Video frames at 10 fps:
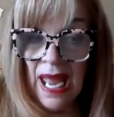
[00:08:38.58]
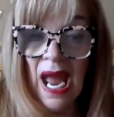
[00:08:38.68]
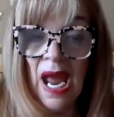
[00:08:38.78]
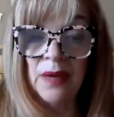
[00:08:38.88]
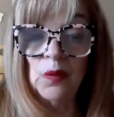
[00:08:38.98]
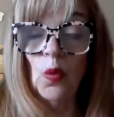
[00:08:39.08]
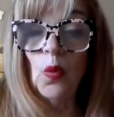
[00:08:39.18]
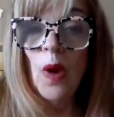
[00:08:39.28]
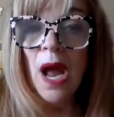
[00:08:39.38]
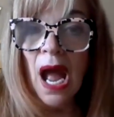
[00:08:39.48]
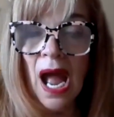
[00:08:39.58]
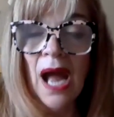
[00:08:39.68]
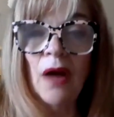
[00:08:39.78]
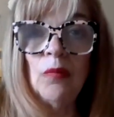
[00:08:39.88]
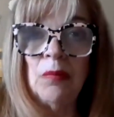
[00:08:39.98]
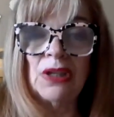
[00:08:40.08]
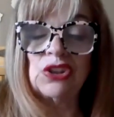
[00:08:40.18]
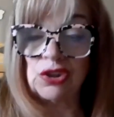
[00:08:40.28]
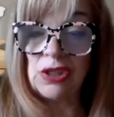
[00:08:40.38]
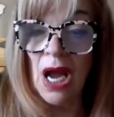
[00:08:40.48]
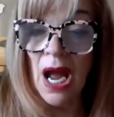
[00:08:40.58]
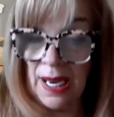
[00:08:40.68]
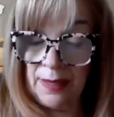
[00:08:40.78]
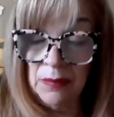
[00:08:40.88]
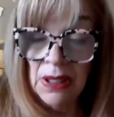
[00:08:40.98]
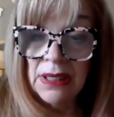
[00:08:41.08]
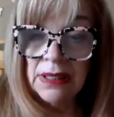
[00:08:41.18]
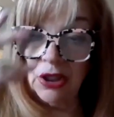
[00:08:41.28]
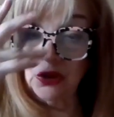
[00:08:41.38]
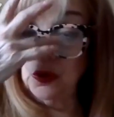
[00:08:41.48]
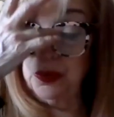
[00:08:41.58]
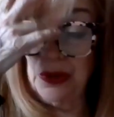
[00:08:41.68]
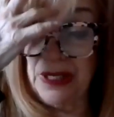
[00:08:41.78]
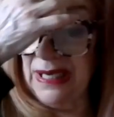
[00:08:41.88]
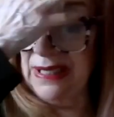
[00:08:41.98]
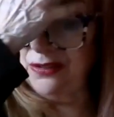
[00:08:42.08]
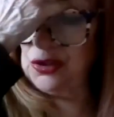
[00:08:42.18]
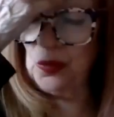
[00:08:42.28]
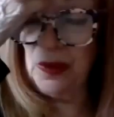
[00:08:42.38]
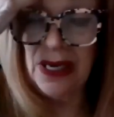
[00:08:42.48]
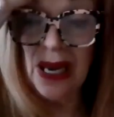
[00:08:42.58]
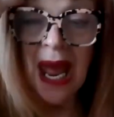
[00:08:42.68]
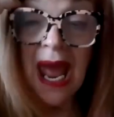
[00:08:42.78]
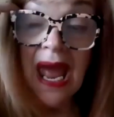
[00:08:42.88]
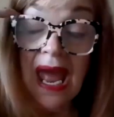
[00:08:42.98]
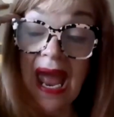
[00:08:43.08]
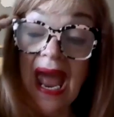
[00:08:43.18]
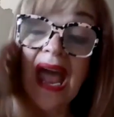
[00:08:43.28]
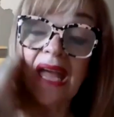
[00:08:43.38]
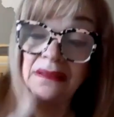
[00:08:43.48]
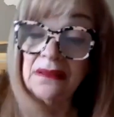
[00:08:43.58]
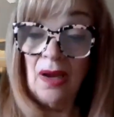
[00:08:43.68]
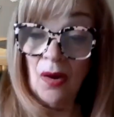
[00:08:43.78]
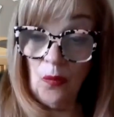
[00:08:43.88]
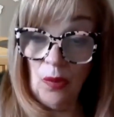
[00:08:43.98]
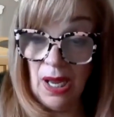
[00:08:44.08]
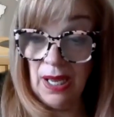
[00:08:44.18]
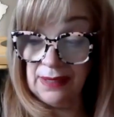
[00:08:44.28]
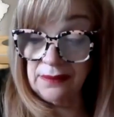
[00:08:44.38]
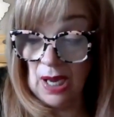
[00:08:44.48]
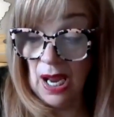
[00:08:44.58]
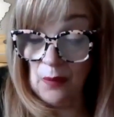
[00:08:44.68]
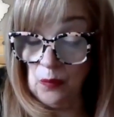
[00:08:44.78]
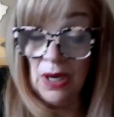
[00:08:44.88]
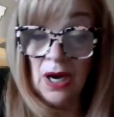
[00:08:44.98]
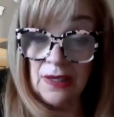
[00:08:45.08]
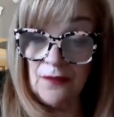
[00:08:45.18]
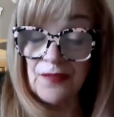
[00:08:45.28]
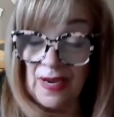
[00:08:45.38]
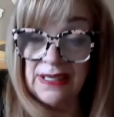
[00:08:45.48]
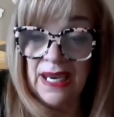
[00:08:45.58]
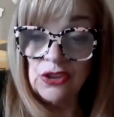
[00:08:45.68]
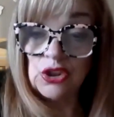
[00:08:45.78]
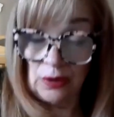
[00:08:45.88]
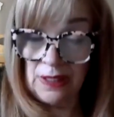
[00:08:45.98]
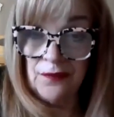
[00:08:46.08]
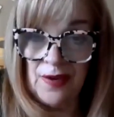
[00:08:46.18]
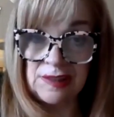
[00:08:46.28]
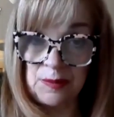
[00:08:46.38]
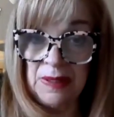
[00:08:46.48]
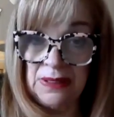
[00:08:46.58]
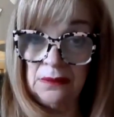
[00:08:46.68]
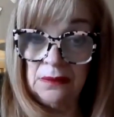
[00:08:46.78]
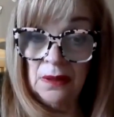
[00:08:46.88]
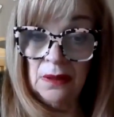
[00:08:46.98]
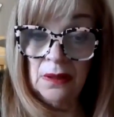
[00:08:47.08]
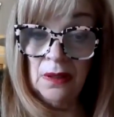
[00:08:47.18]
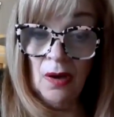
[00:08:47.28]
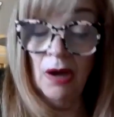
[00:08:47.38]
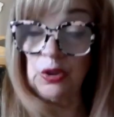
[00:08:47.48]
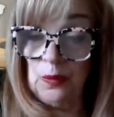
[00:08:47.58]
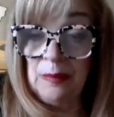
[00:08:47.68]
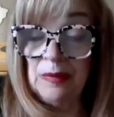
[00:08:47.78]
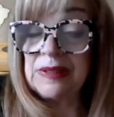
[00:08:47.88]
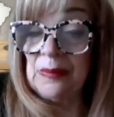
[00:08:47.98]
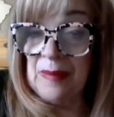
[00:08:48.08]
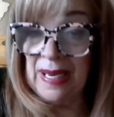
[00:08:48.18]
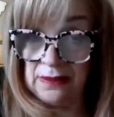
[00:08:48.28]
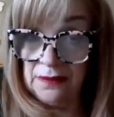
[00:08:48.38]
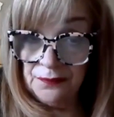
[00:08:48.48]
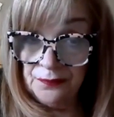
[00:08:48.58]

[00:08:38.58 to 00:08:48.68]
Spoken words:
And how much time can you put into it? And what kind of financial investment are you able to make?